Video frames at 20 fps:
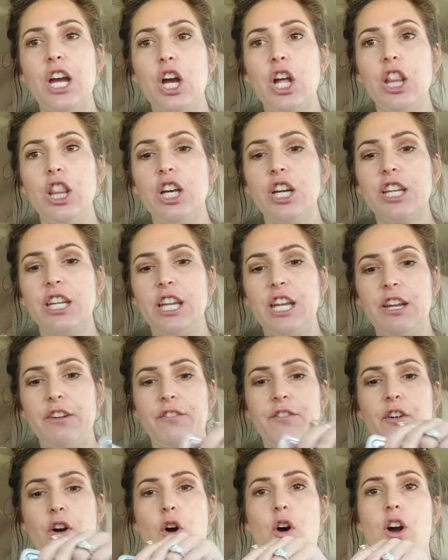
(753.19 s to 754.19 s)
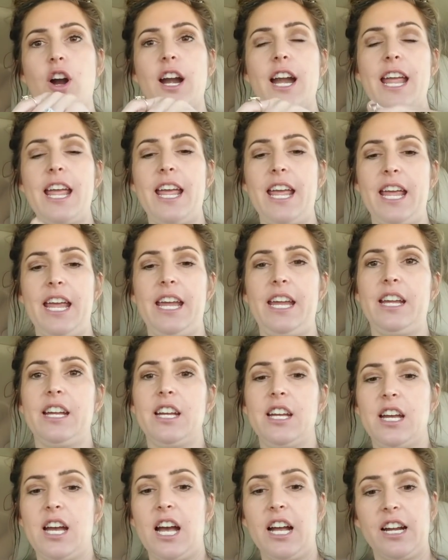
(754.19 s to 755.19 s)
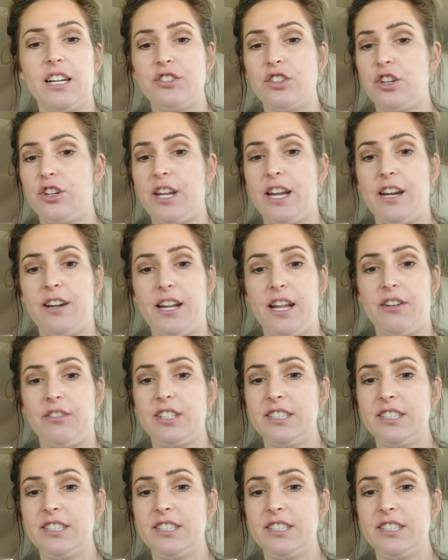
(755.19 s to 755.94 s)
looking for a, I gotta turn the air down.